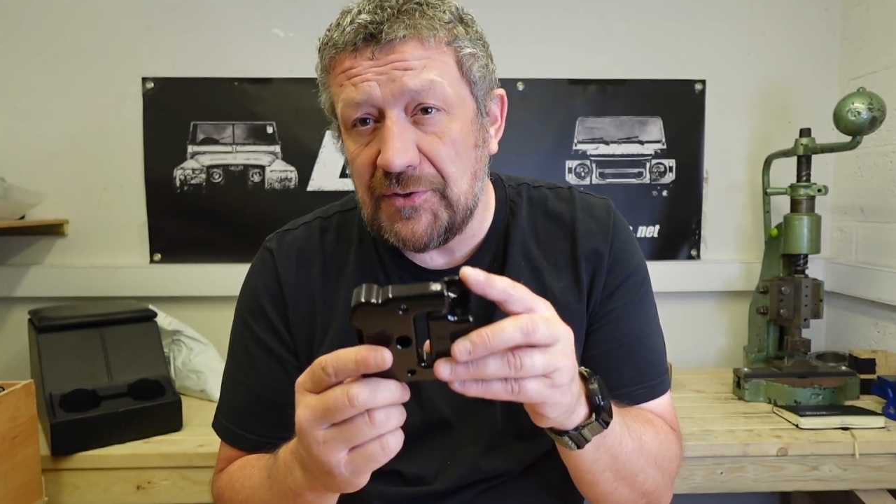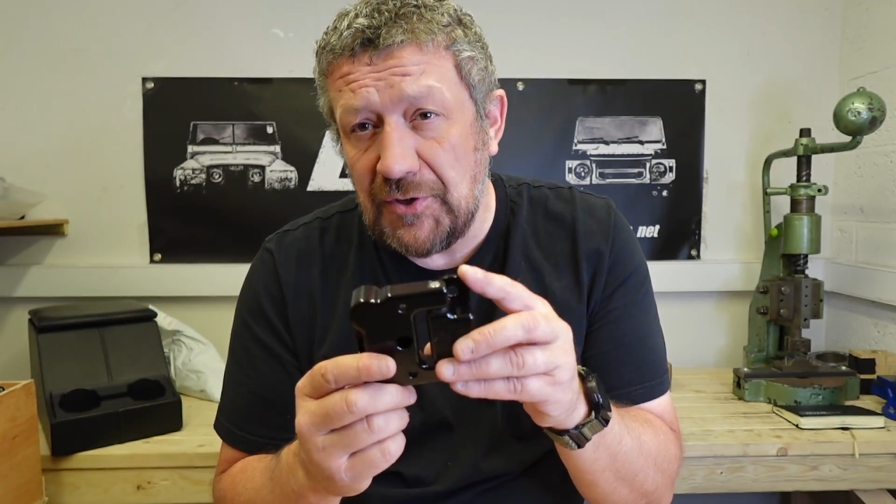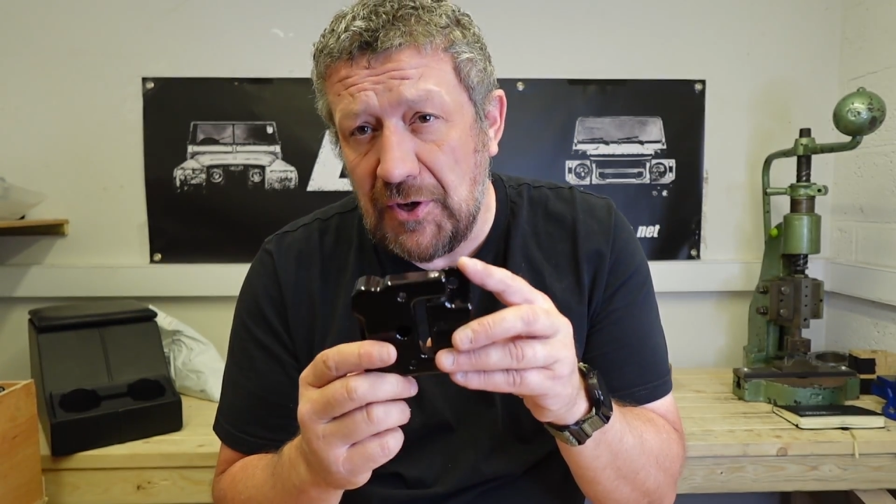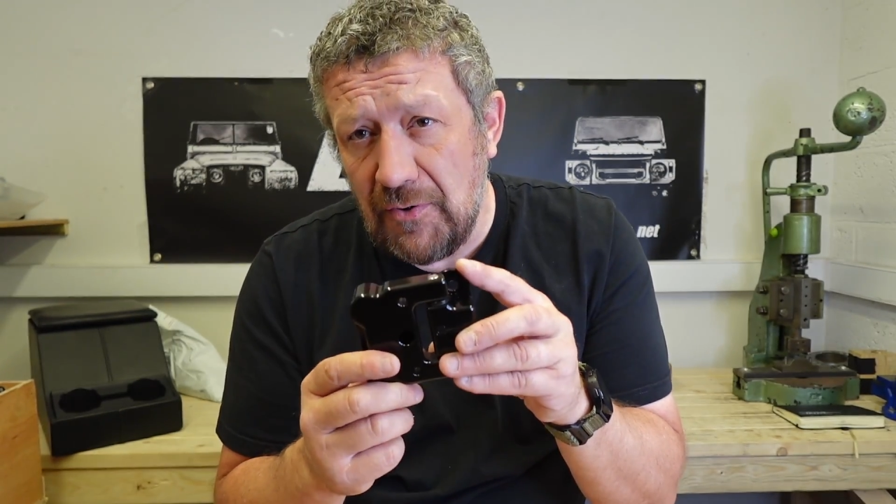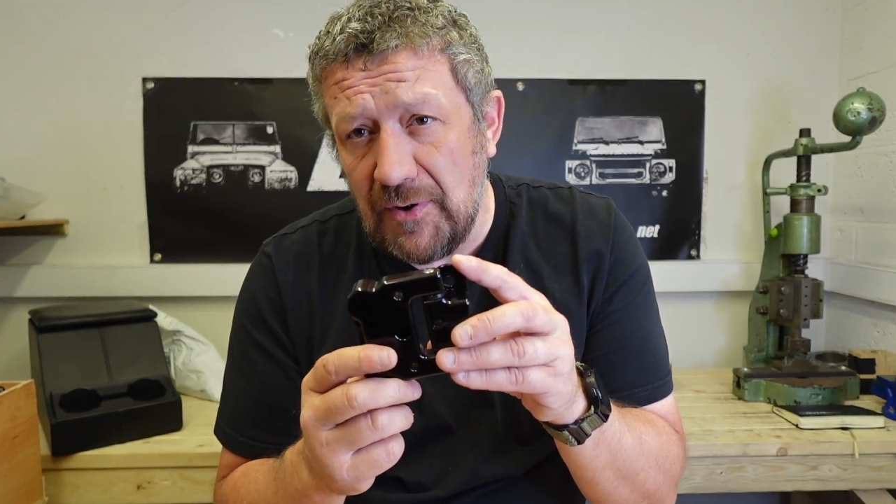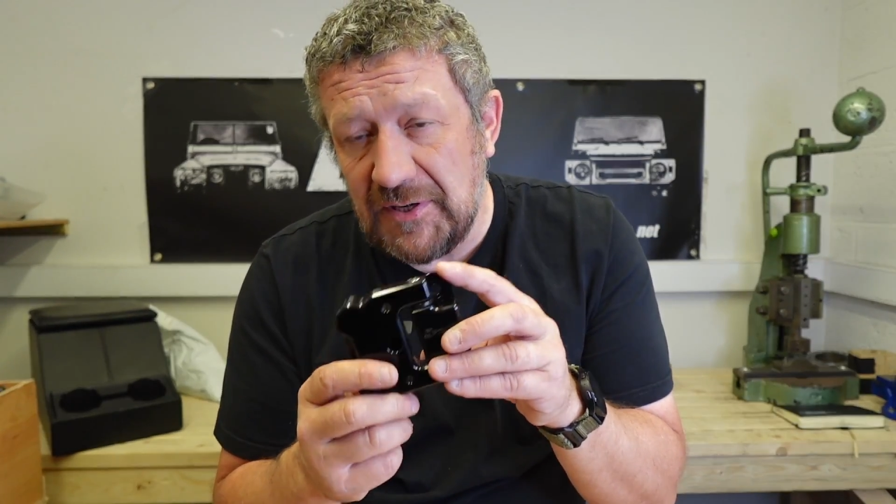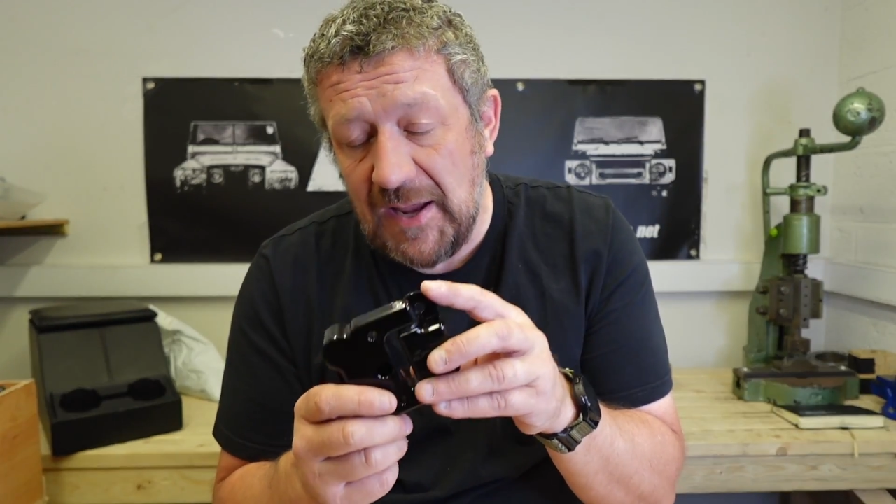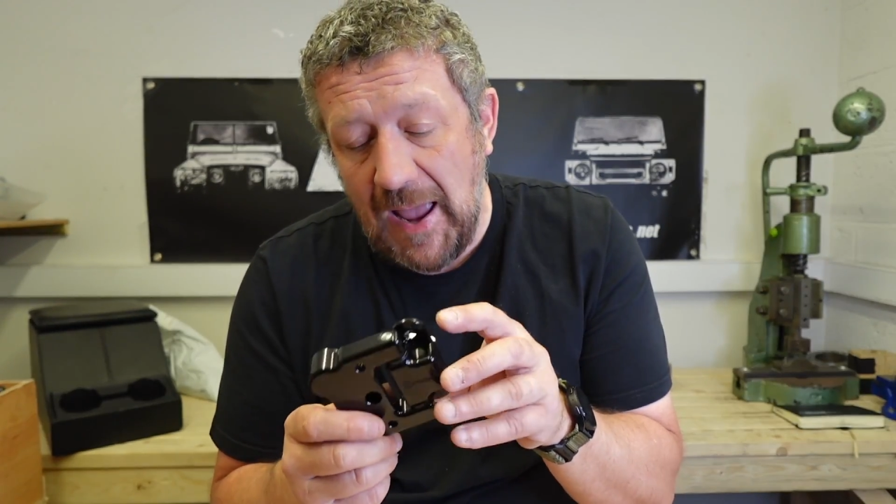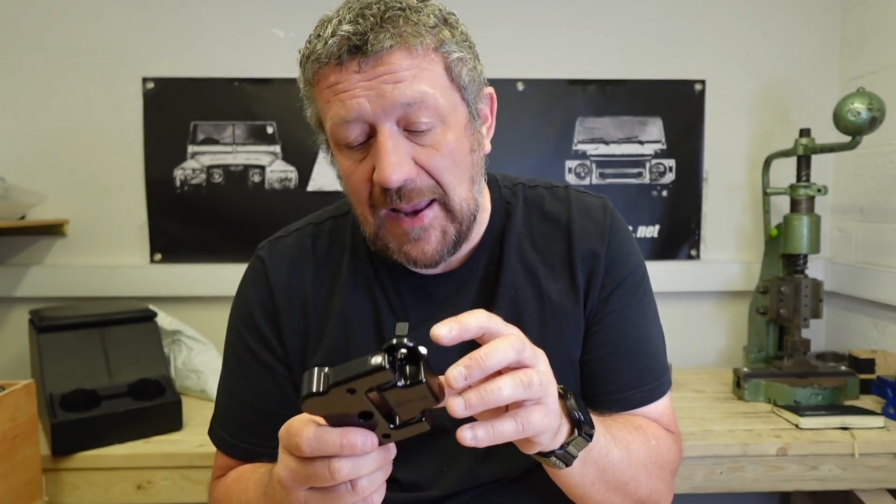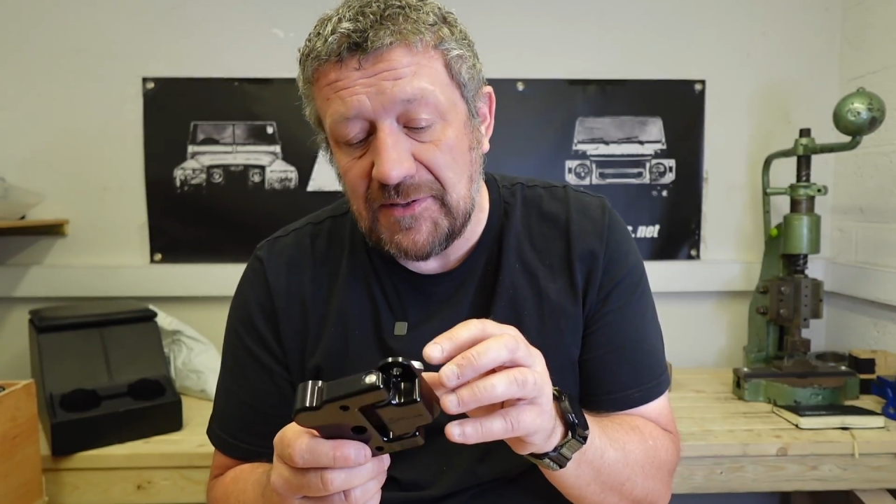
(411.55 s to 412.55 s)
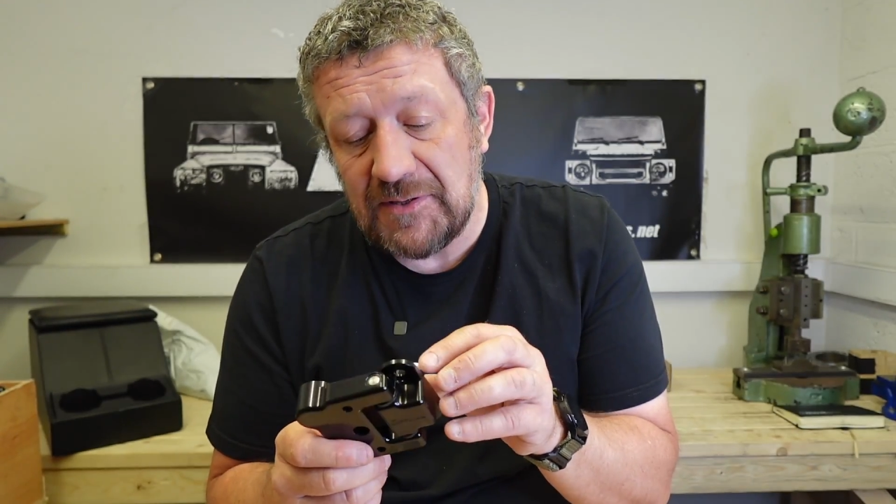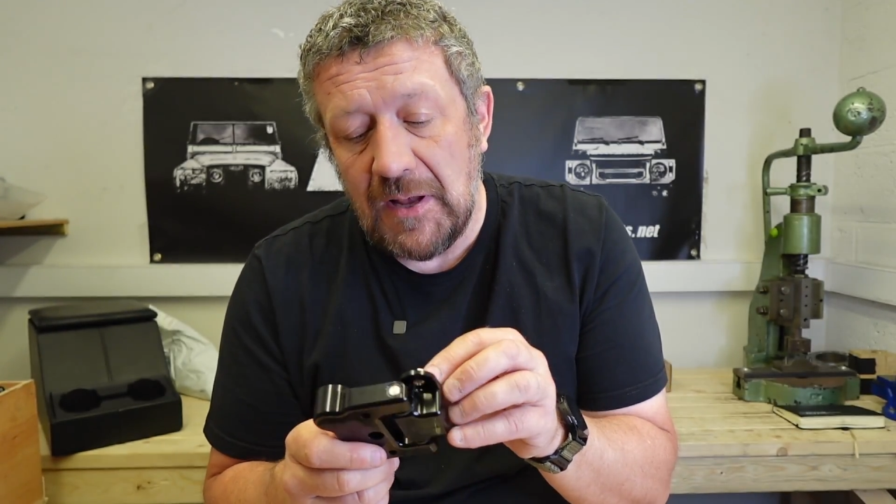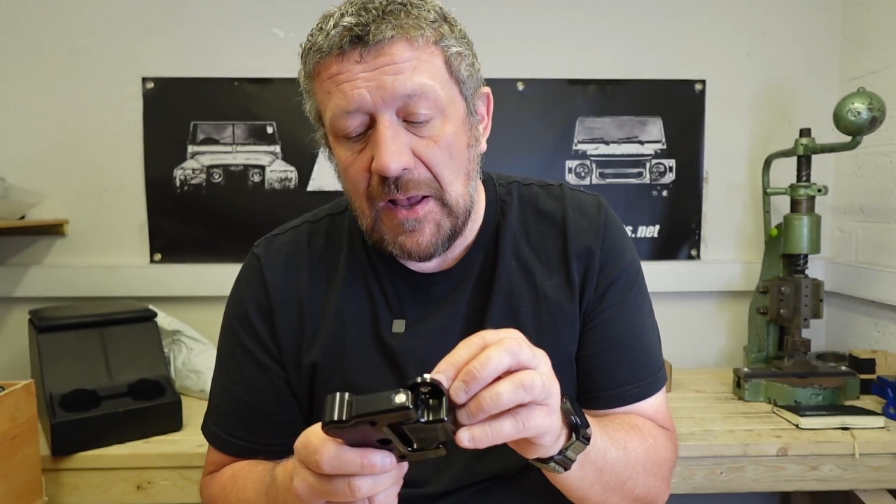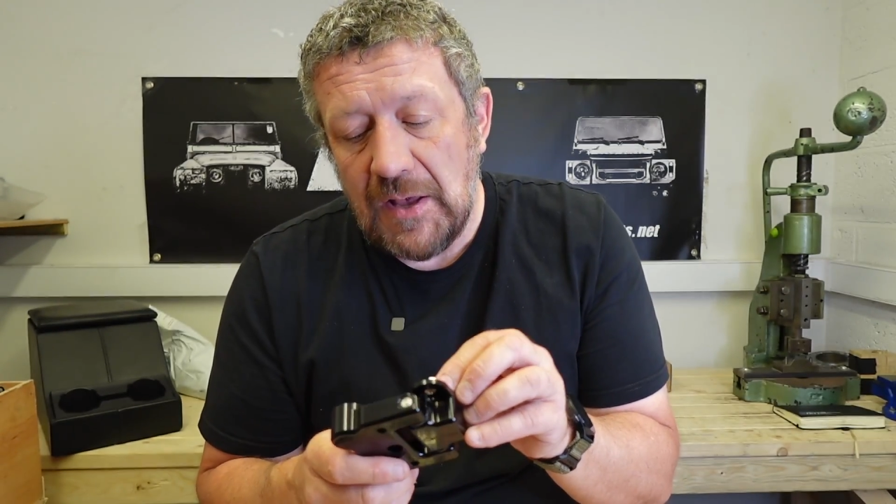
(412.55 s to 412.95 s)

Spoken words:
security heads.